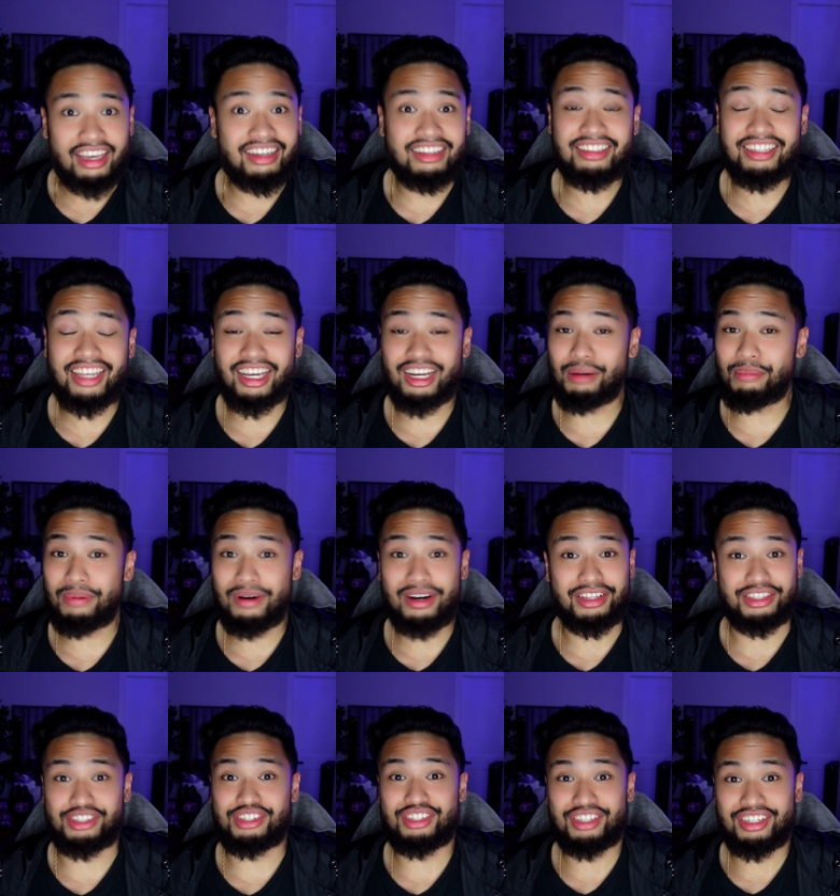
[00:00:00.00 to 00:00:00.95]
can take a
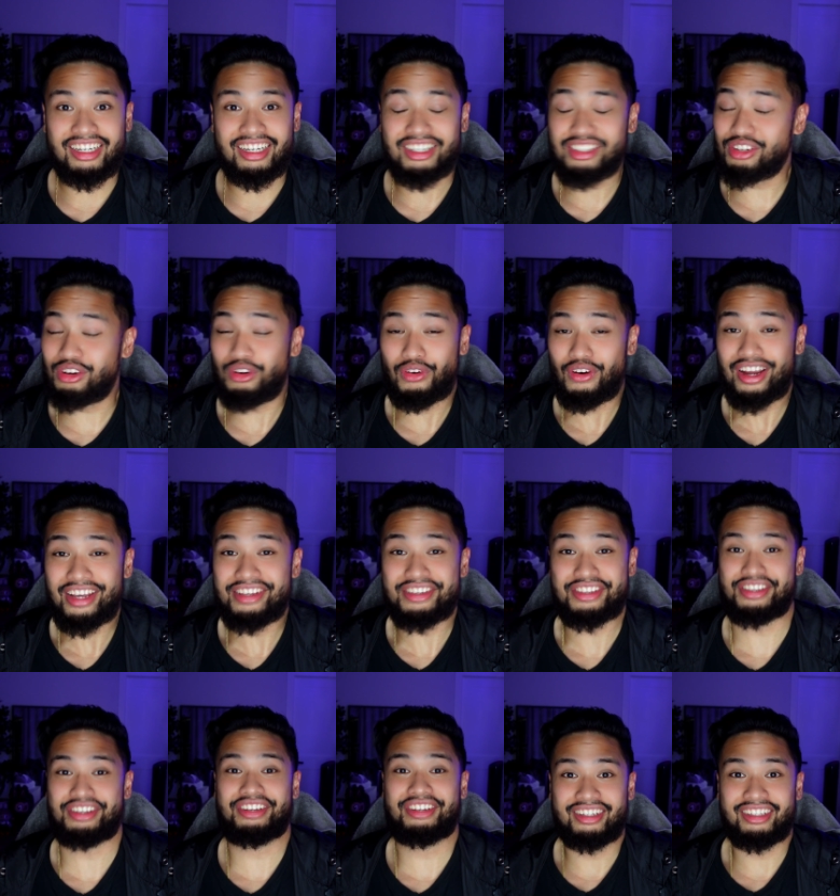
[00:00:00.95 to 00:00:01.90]
punch. It's
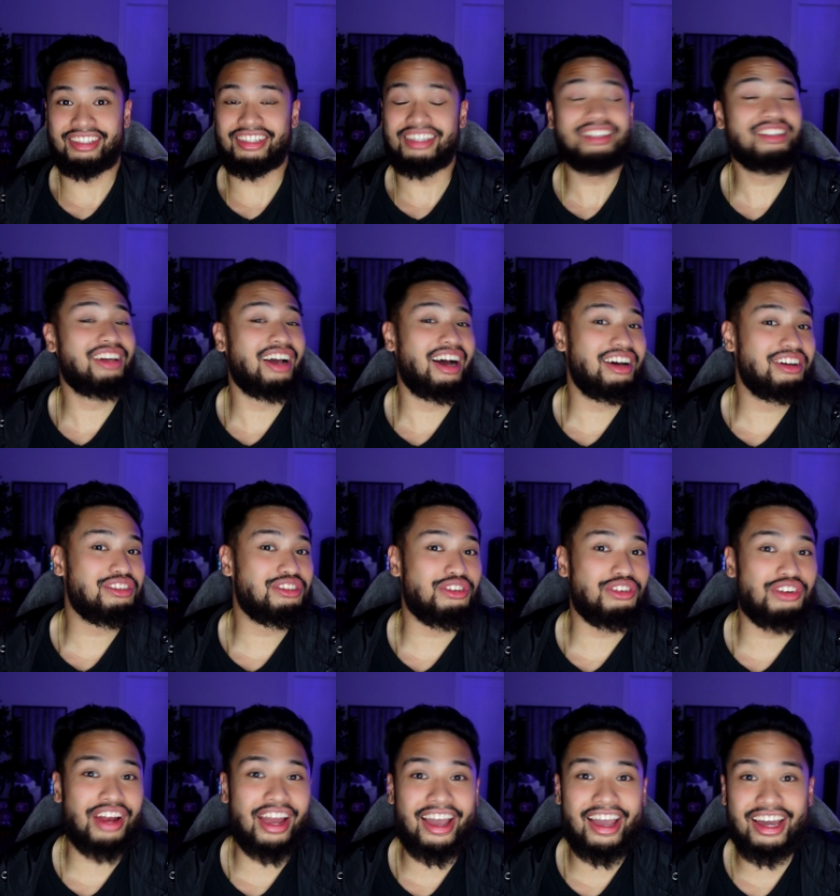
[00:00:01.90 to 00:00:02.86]
crazy. These guys
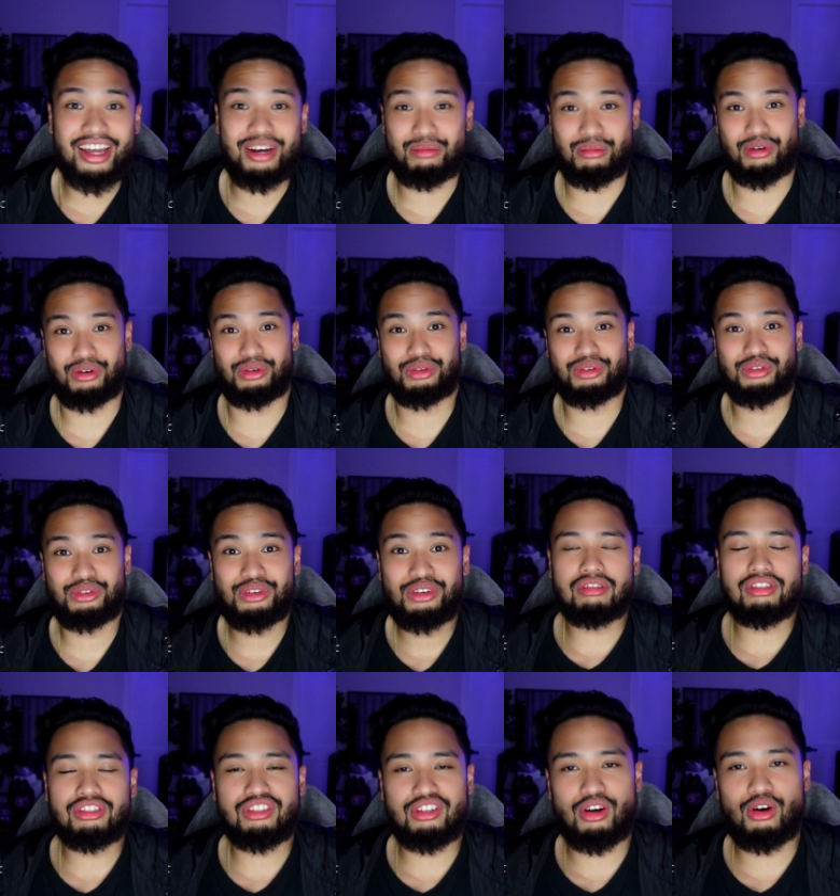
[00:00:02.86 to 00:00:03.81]
are animals.
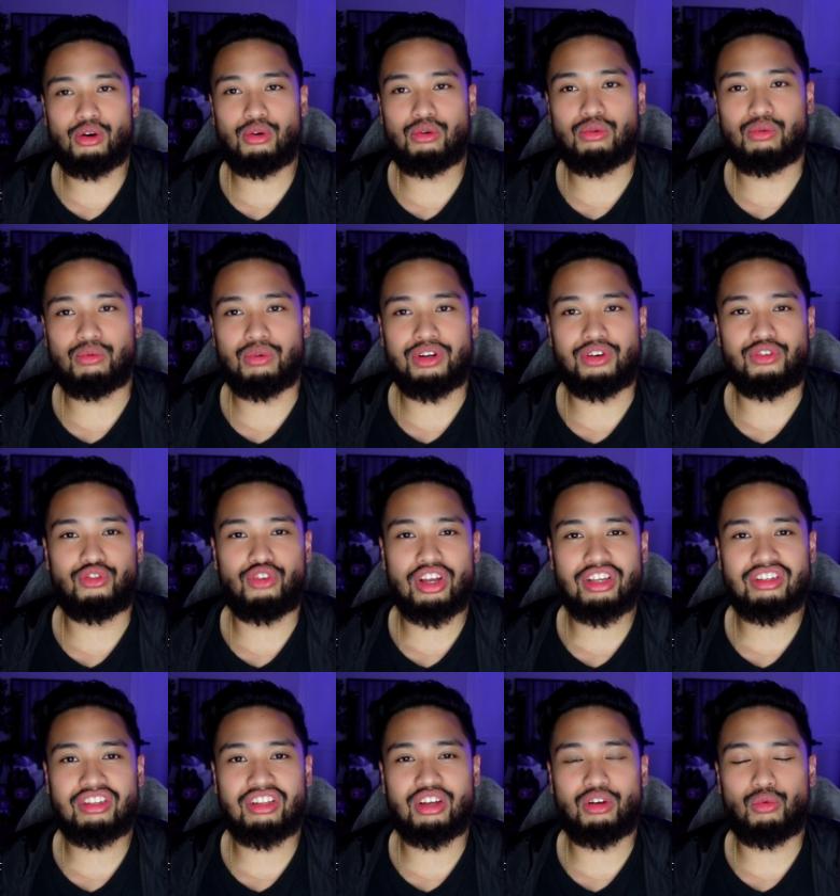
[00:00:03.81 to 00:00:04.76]
So would
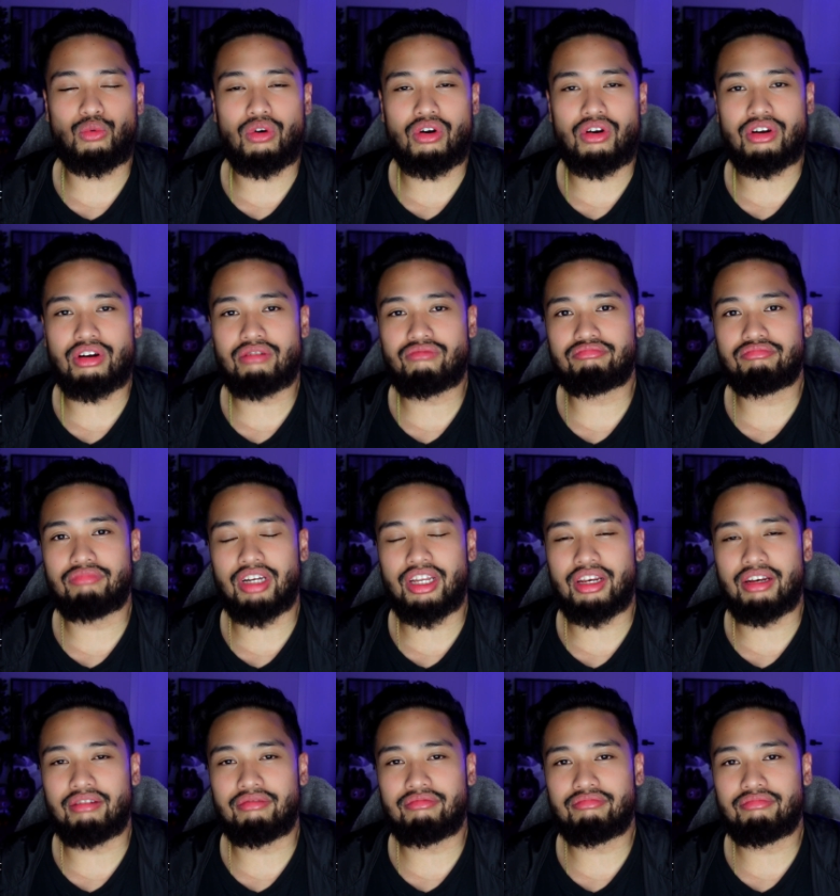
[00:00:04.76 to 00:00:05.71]
wrestling work
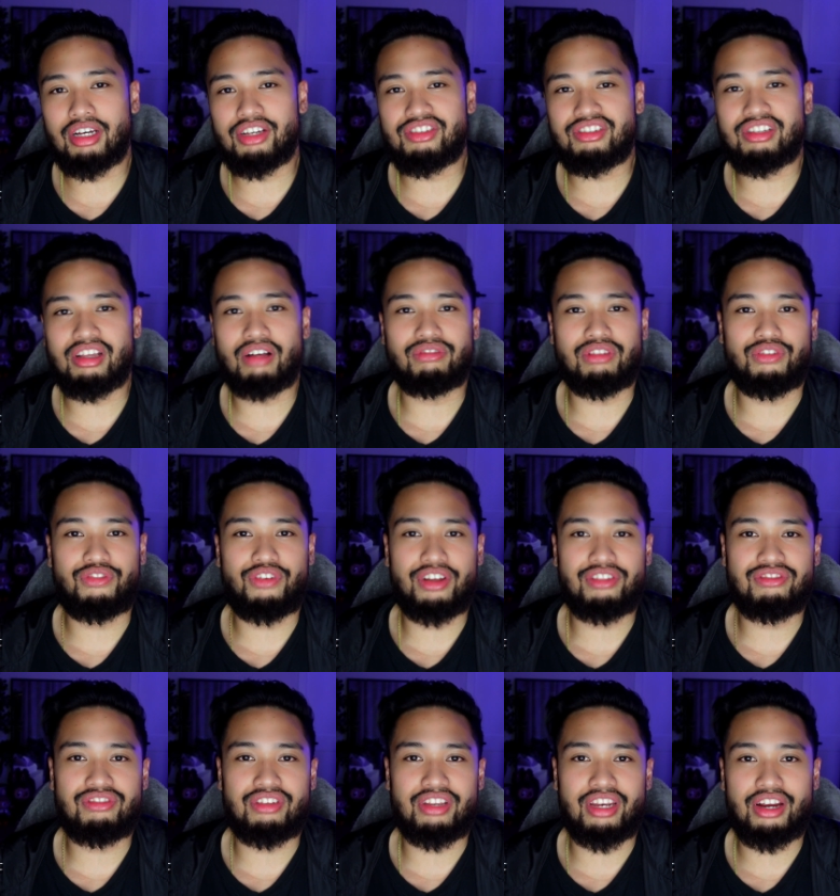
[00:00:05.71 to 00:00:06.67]
in a
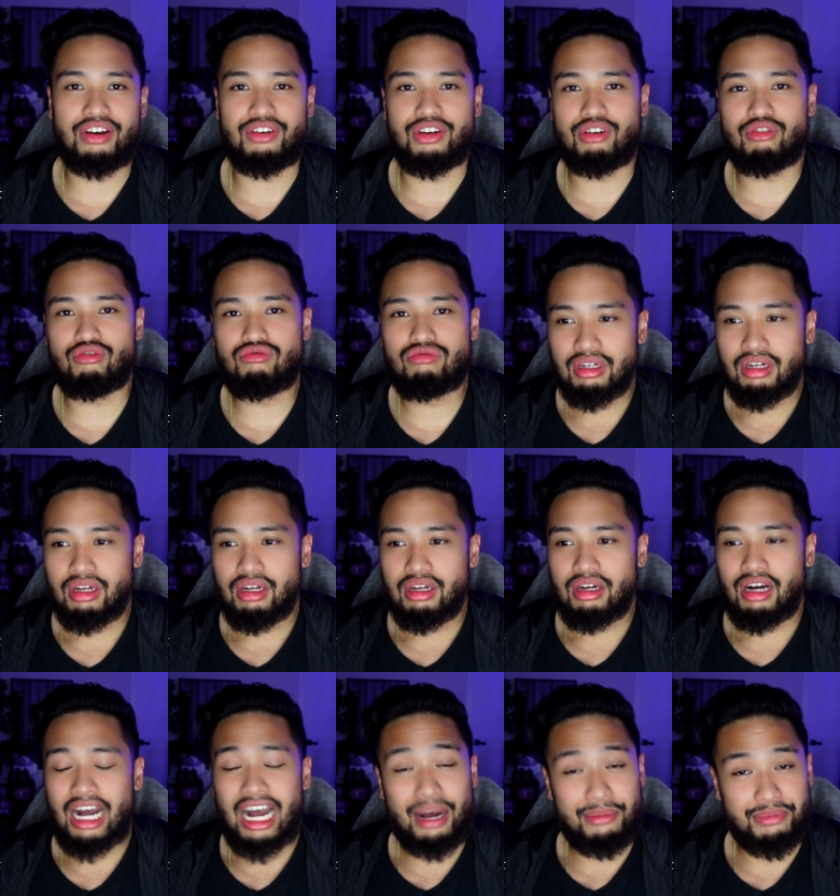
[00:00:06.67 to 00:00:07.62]
self-defense scenario?
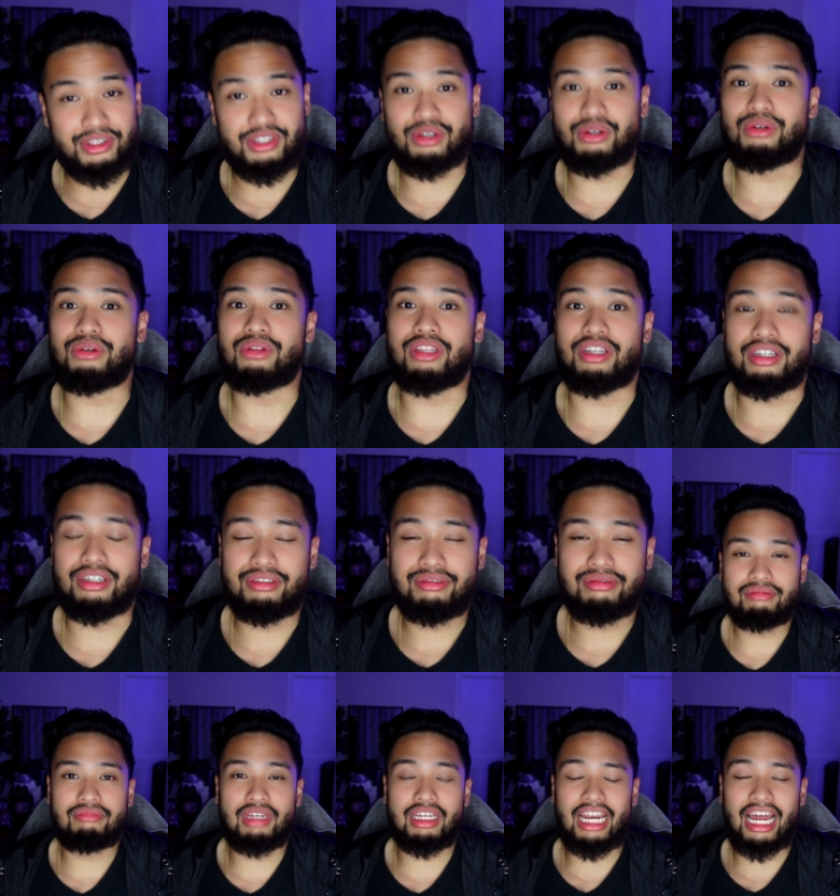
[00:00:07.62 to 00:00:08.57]
Absolutely.
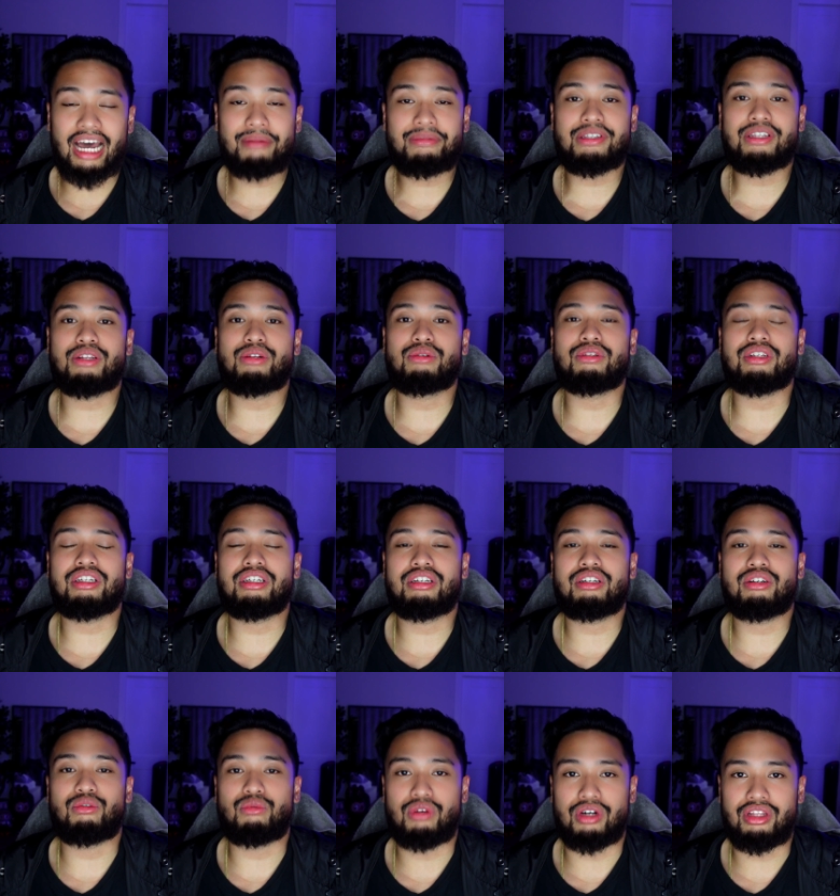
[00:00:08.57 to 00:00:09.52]
It
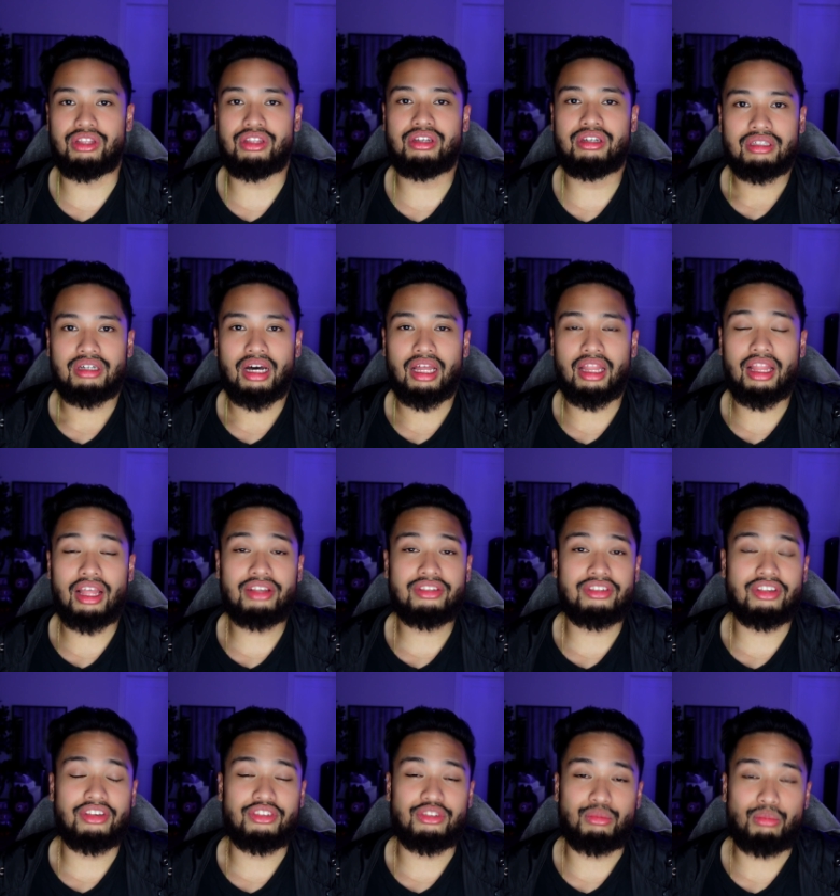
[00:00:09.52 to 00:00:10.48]
absolutely would, unless
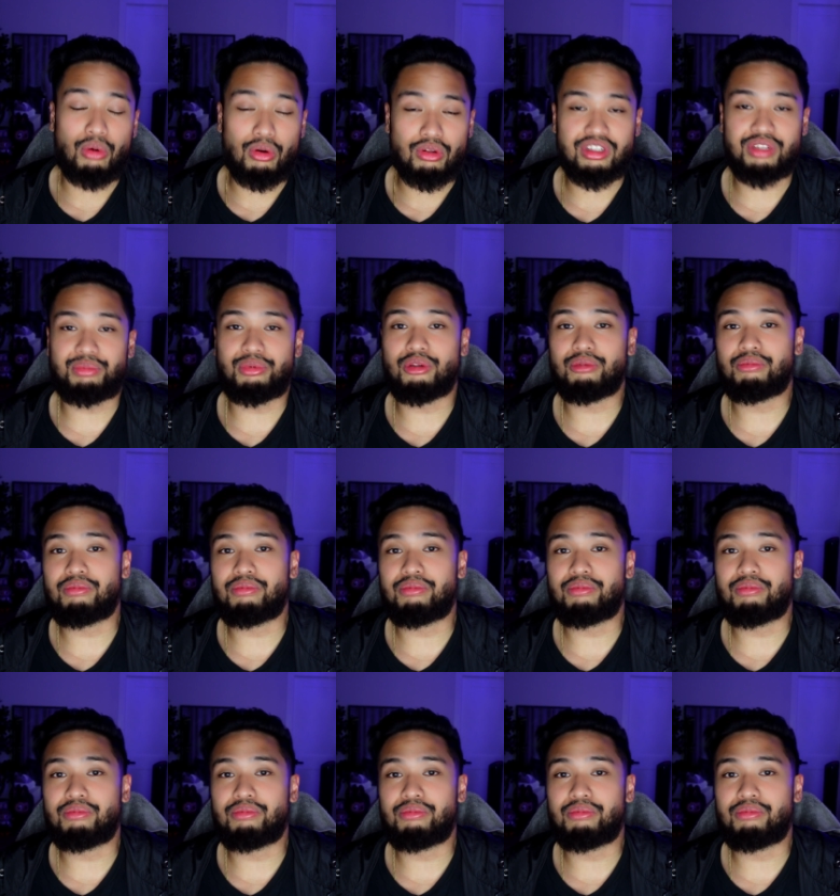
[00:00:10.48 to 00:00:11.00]
it's multiple